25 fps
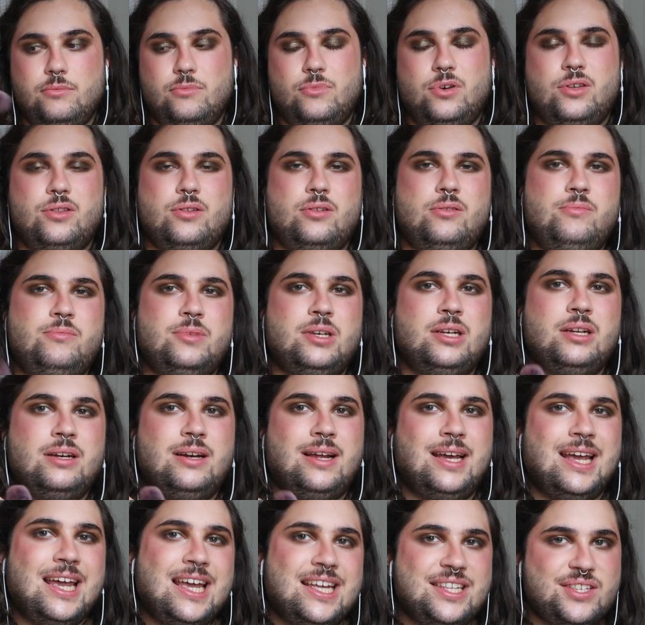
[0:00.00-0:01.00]
rather than being
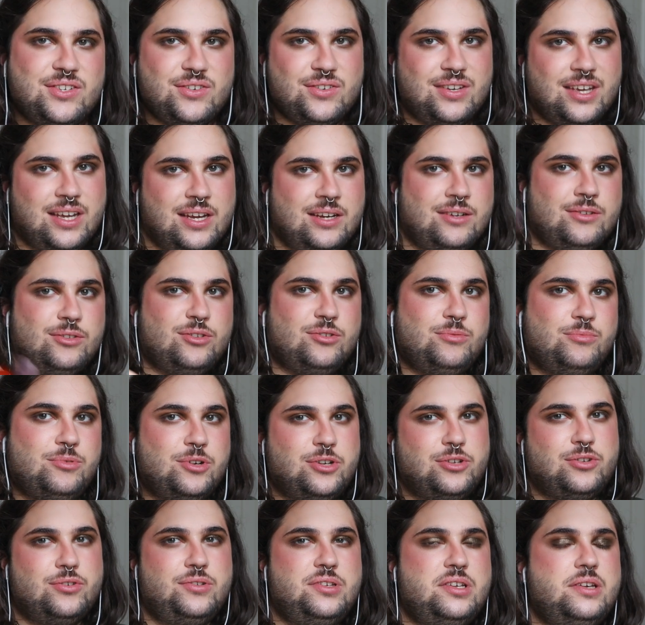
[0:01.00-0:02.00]
like, it's okay not to
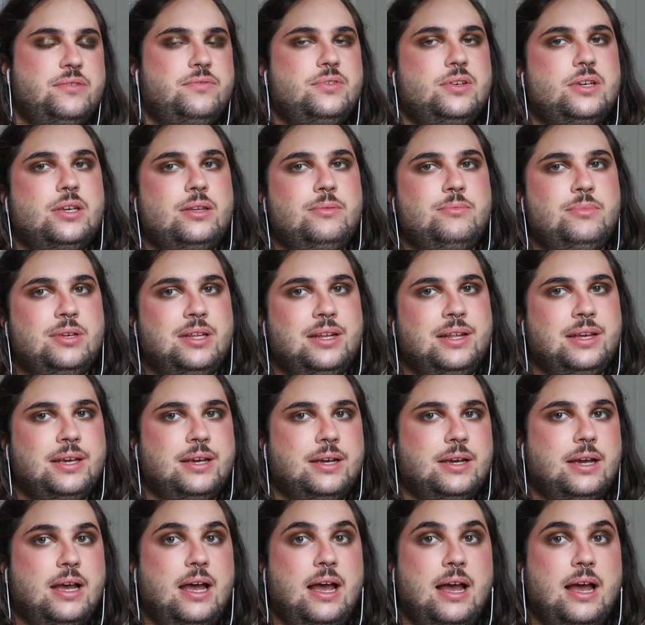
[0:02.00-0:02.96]
brush your teeth, you can be like,